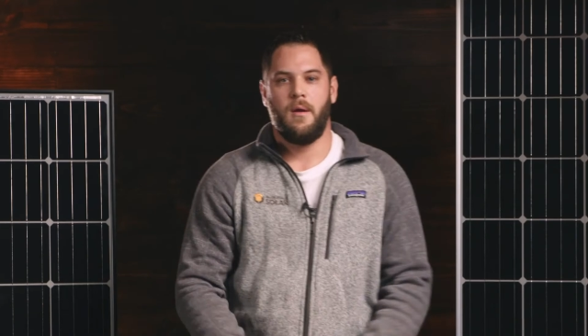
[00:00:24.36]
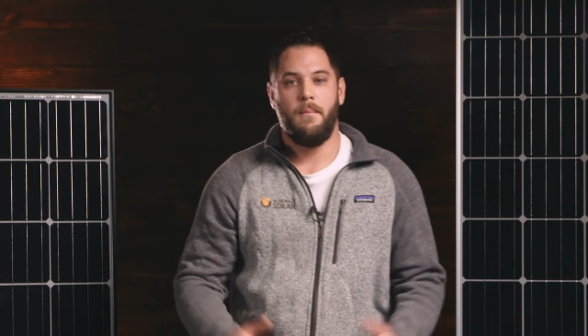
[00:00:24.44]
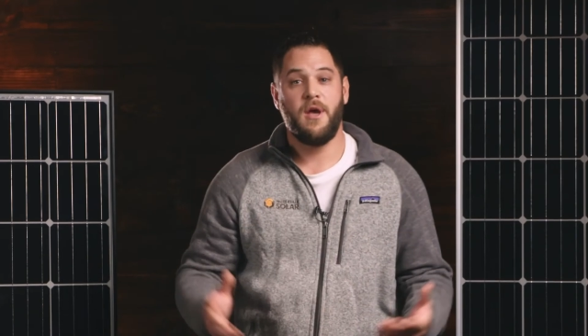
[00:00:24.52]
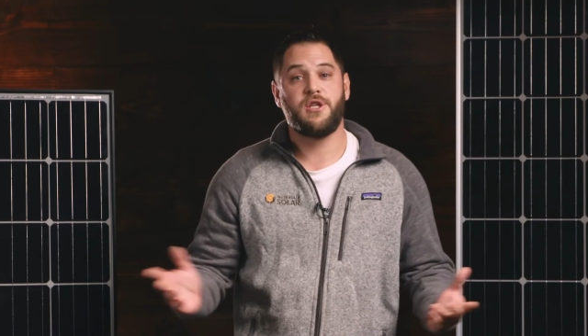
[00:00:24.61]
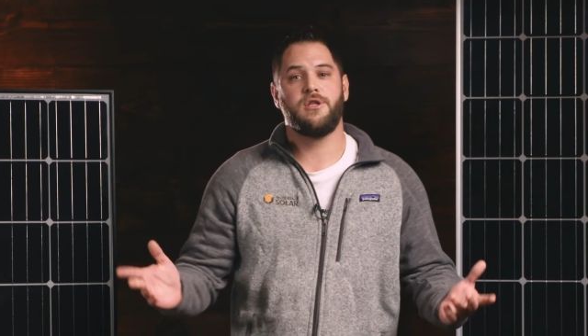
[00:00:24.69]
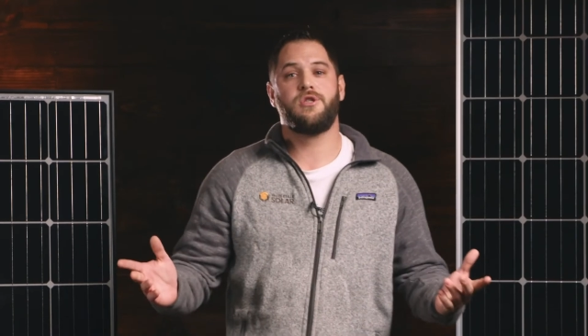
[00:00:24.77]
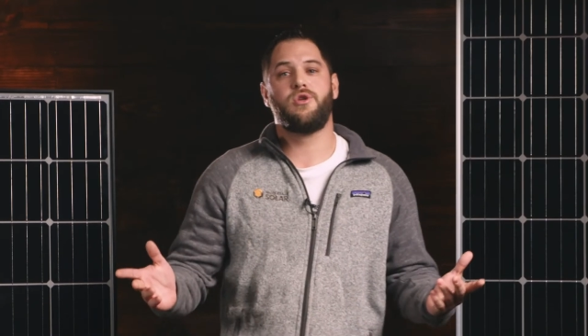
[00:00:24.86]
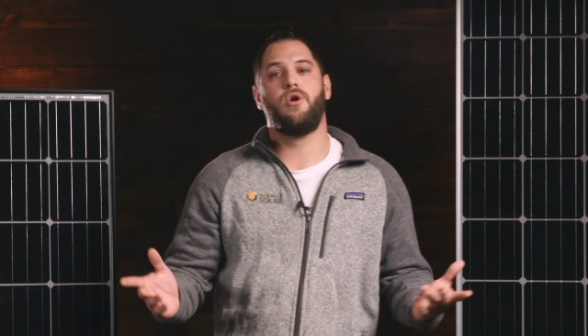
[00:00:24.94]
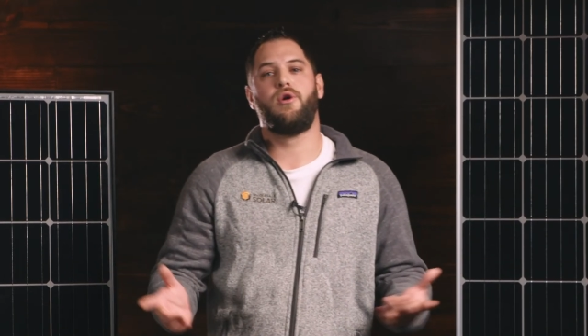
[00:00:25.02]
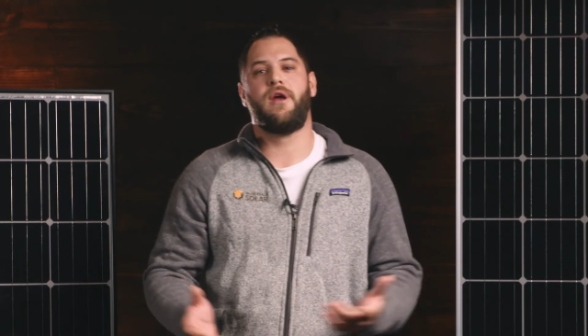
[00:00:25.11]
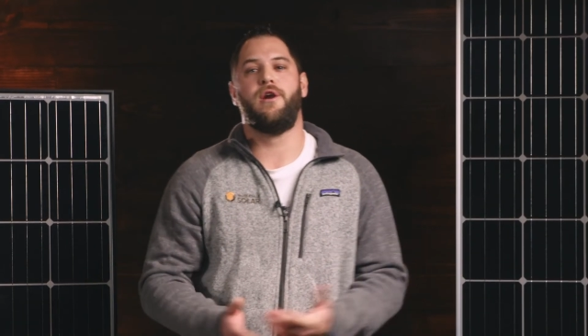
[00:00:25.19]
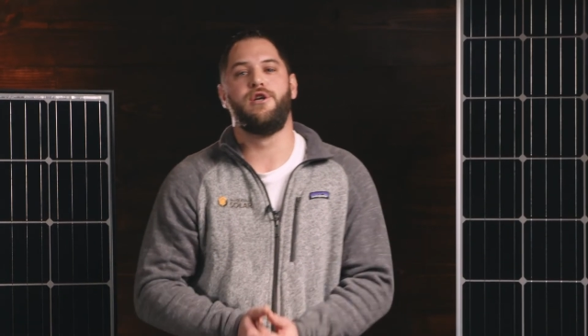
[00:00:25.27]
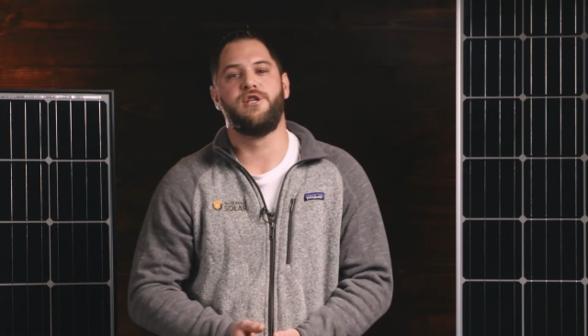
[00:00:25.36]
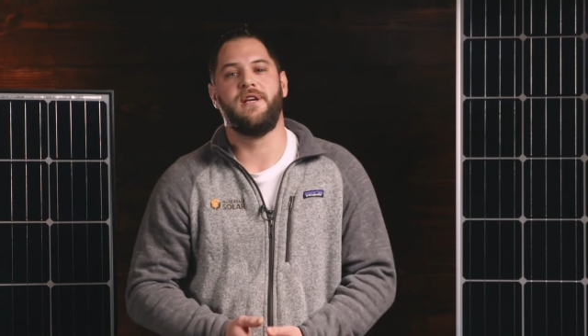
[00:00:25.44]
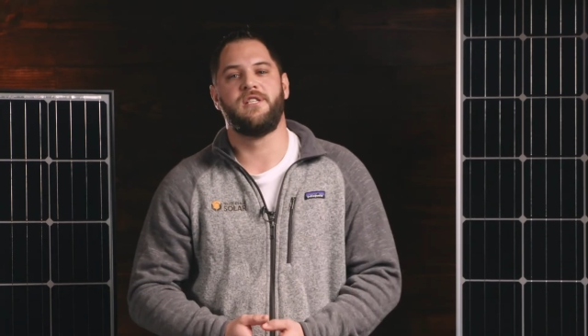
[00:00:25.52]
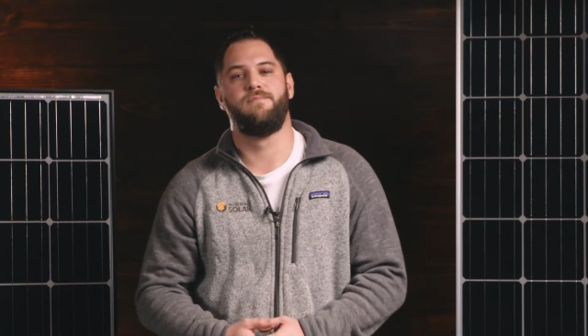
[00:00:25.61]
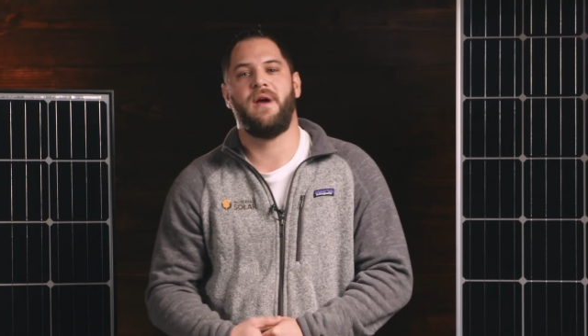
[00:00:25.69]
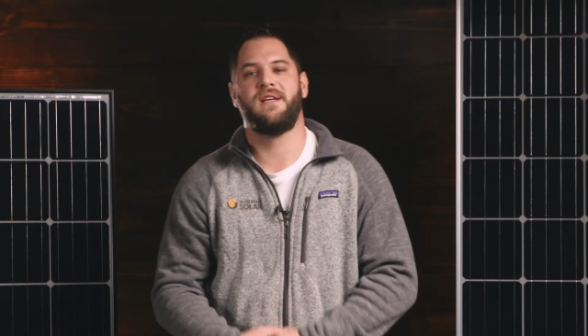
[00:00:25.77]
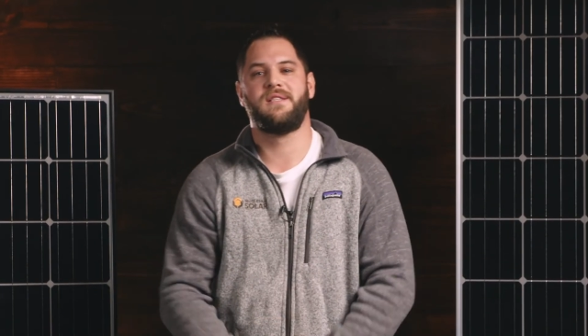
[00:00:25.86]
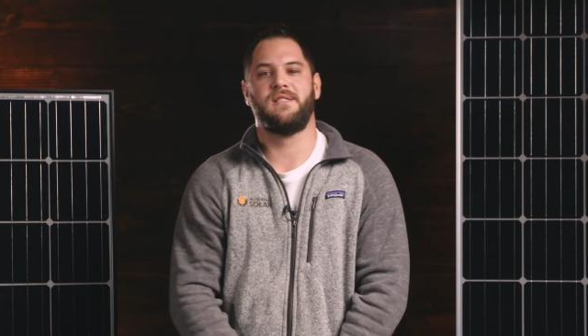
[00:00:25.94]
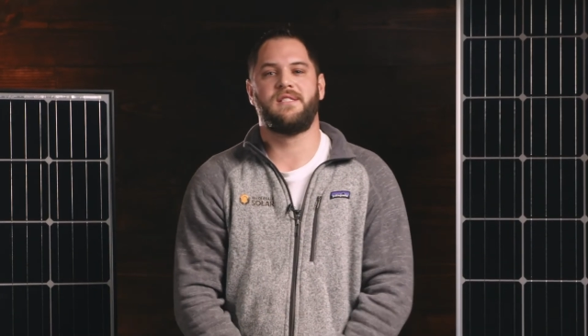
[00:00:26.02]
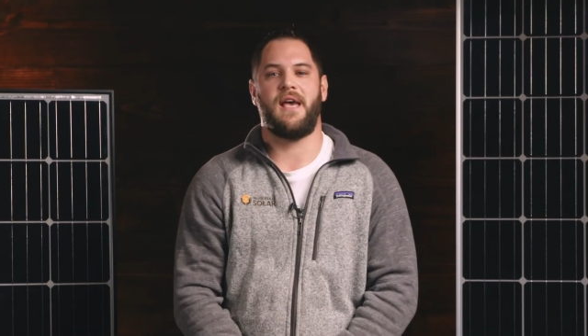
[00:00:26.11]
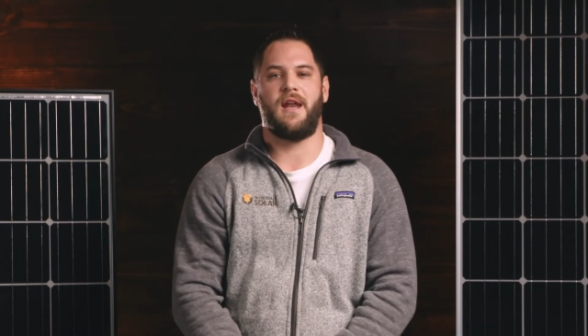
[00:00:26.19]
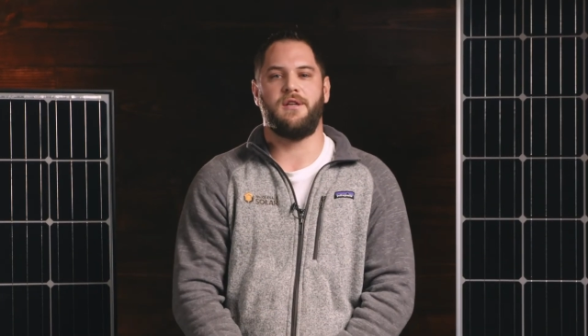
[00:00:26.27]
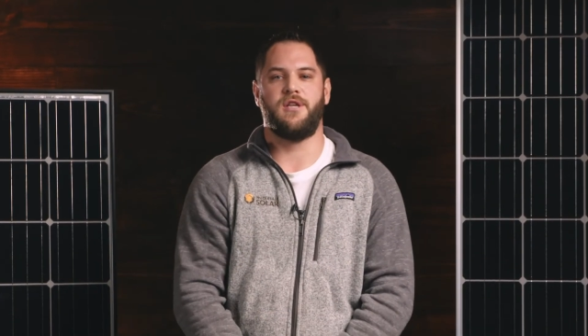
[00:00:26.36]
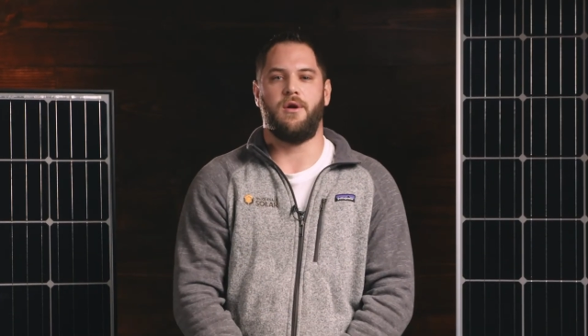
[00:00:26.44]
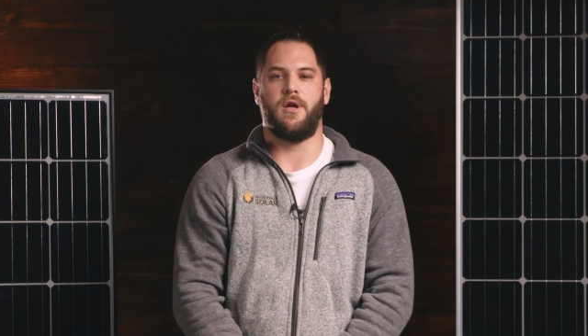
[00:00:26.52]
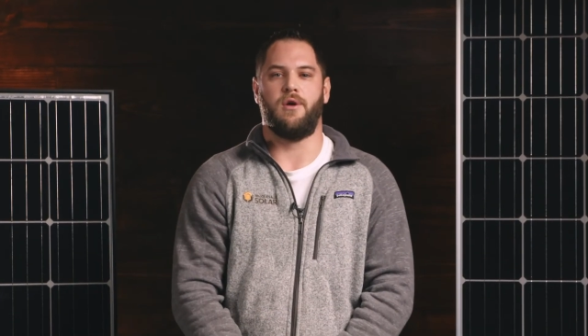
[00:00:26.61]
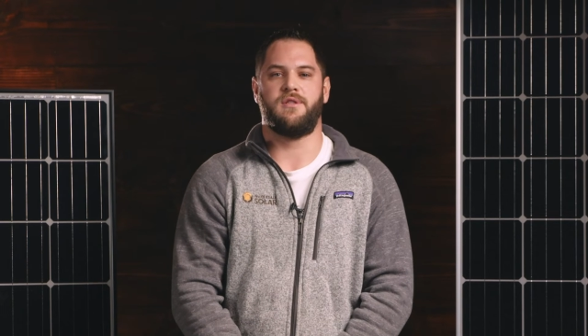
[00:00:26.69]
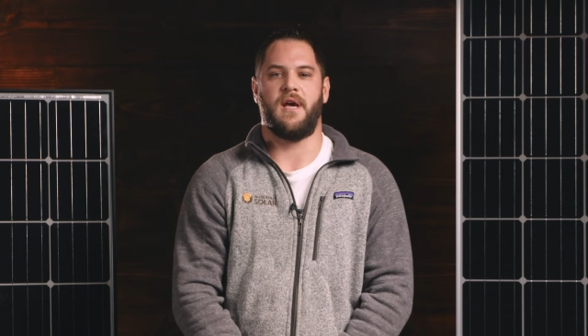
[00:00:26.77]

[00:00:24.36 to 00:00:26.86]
Mission Solar Energy is based in San Antonio,